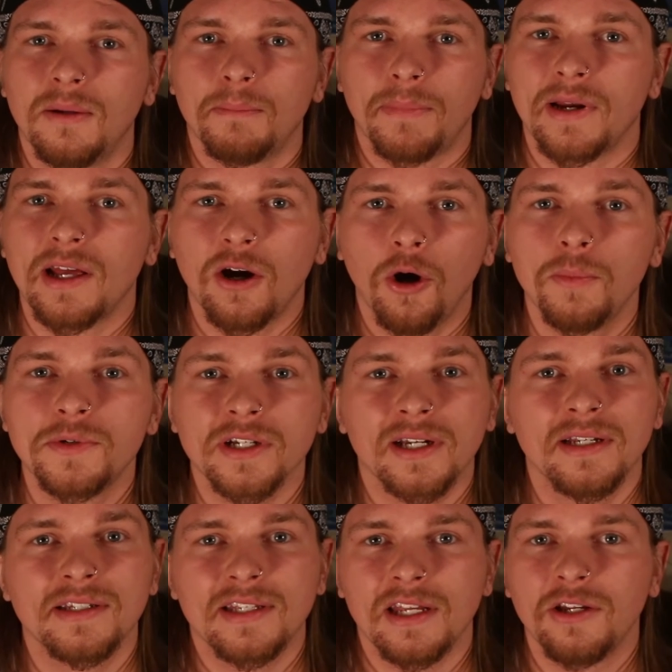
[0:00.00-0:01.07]
but I hope to
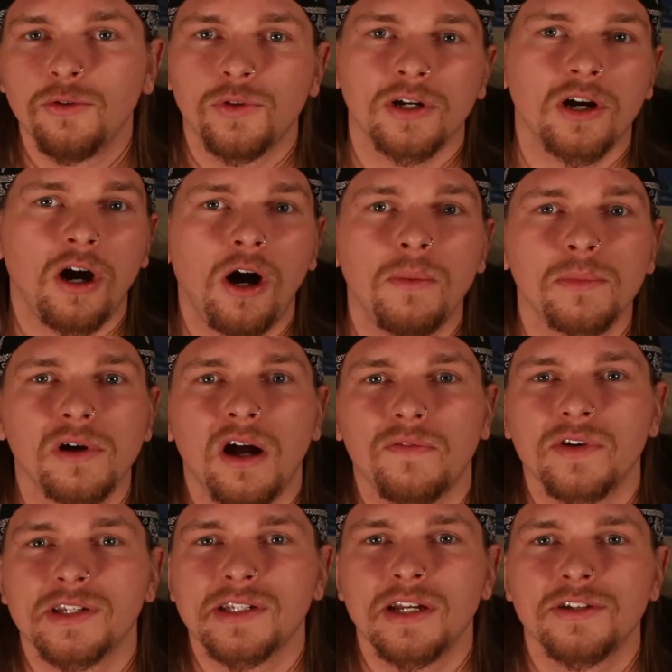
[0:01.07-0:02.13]
continue the calm
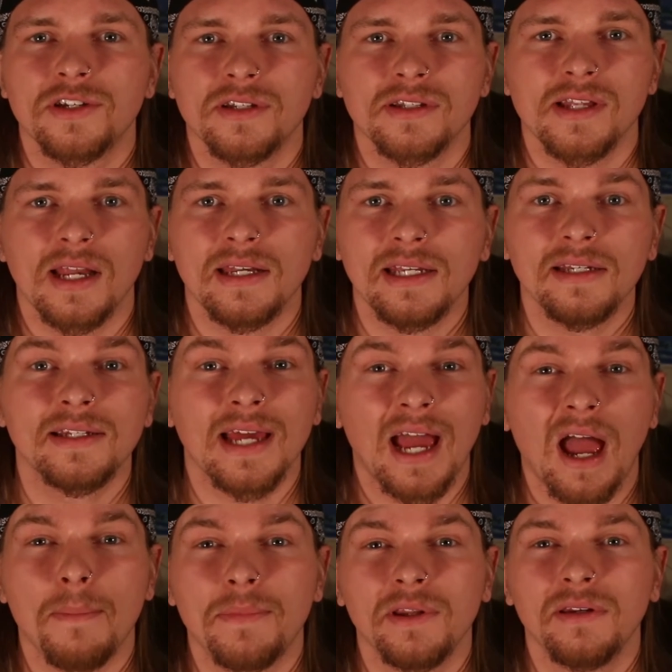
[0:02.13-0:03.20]
conversations that need to
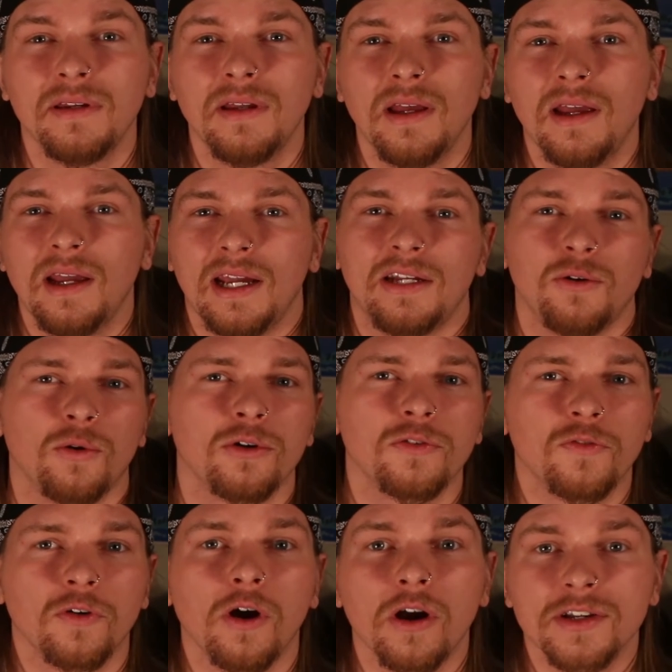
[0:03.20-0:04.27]
happen in order
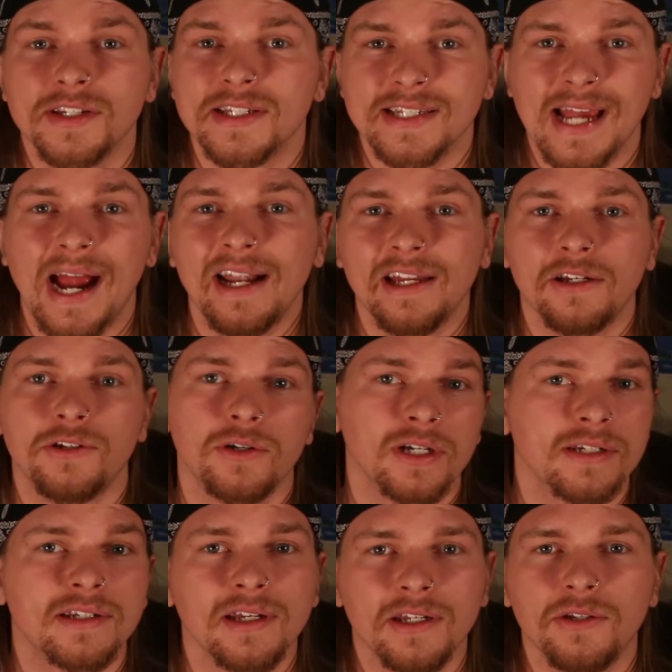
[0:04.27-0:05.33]
for our society to
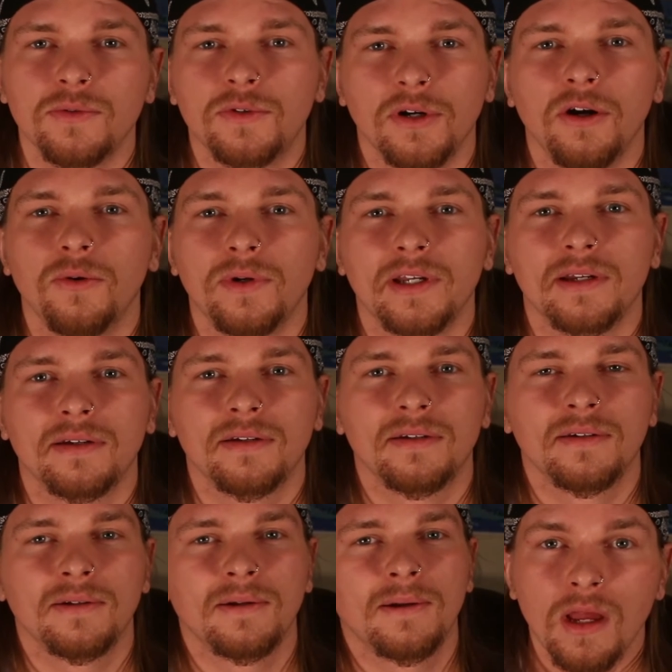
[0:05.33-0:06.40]
continue growing.
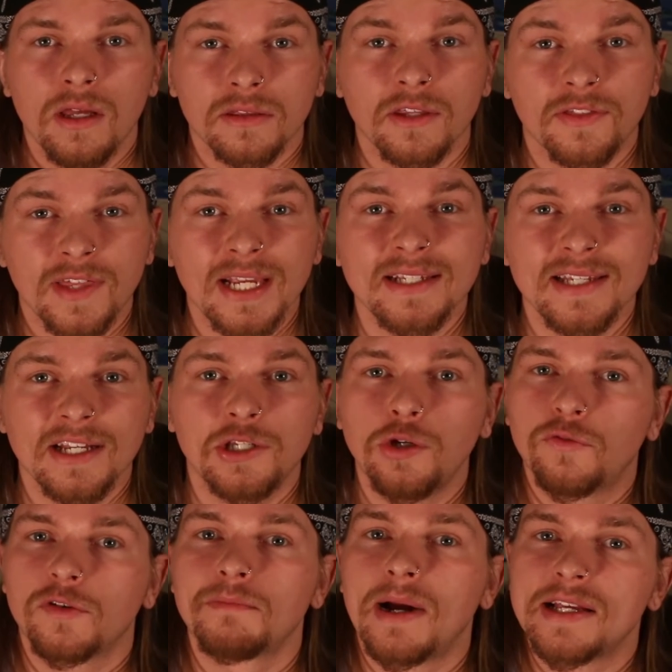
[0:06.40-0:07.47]
The things I do
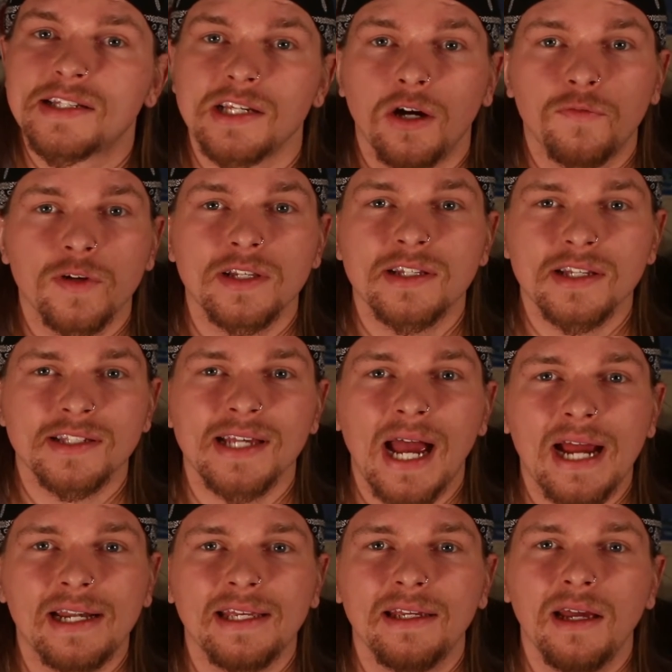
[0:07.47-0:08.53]
for myself in
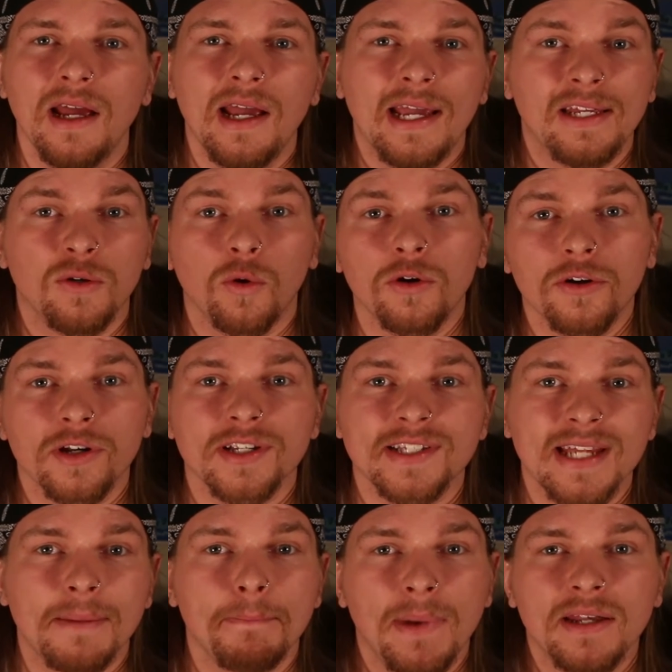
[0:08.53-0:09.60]
society in order to
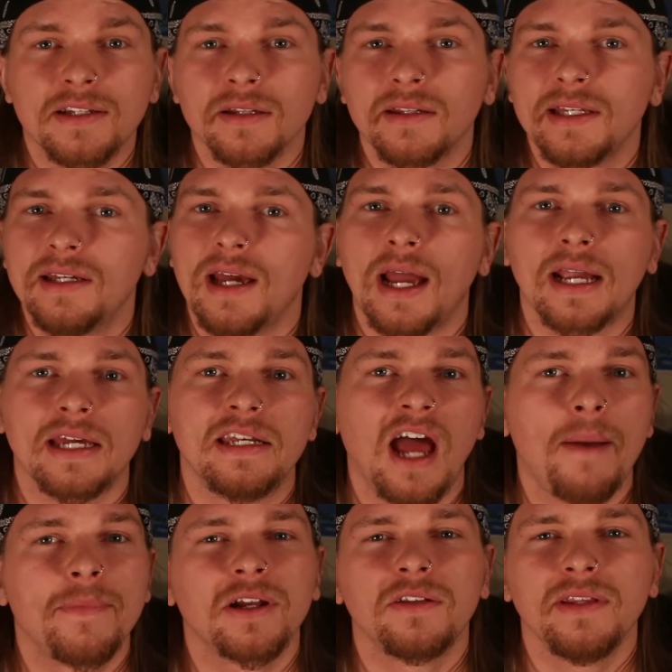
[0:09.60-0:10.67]
stay mentally,
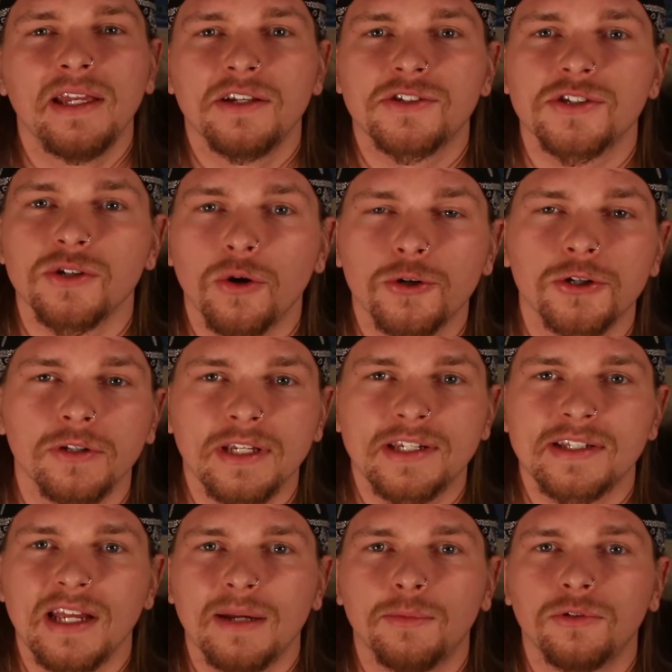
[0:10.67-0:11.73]
economically, and socially
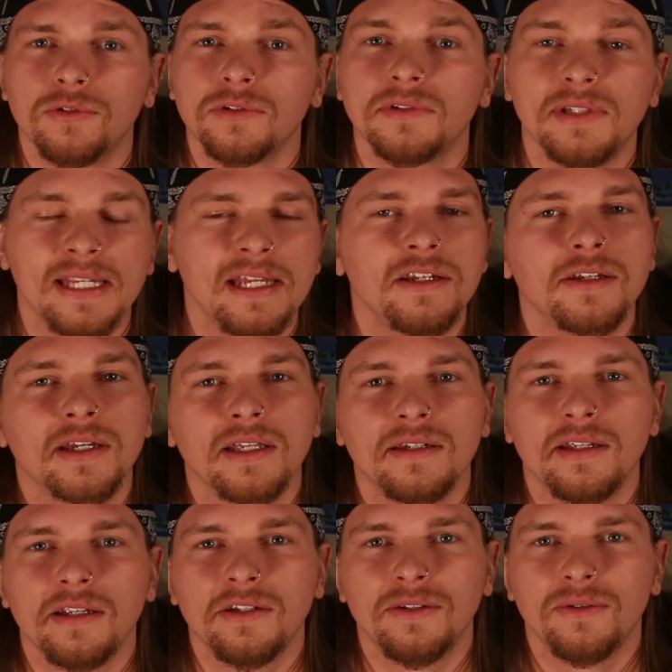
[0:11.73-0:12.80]
stable need to
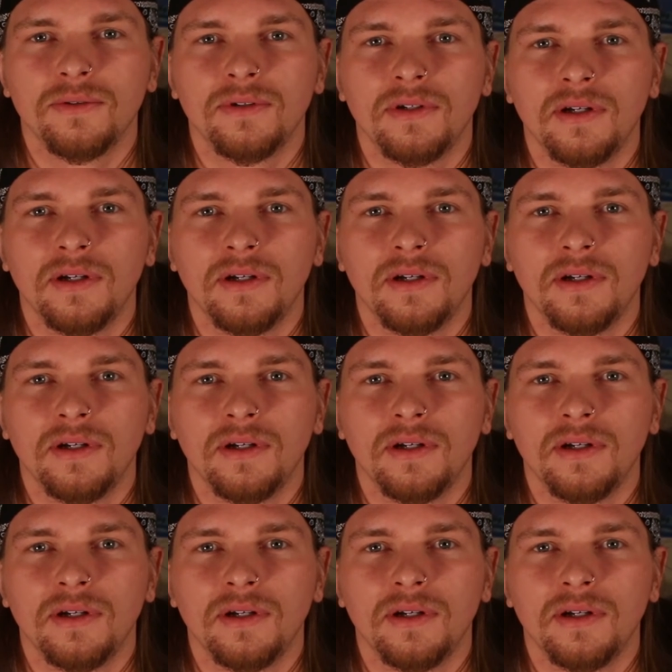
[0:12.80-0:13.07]
continue.